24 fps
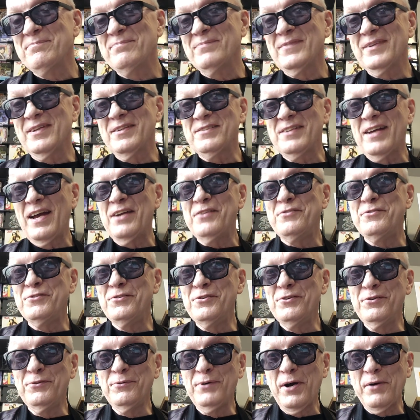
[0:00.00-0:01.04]
Because I
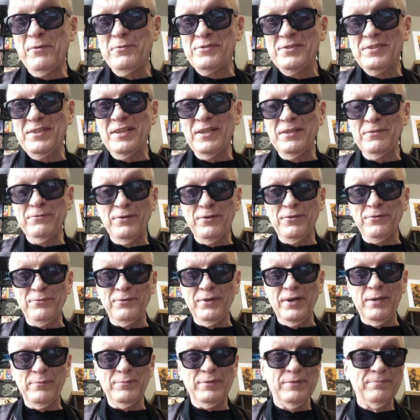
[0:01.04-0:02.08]
knew I was getting with
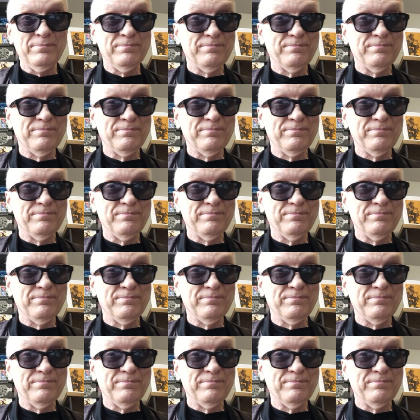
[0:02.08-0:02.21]
Reb.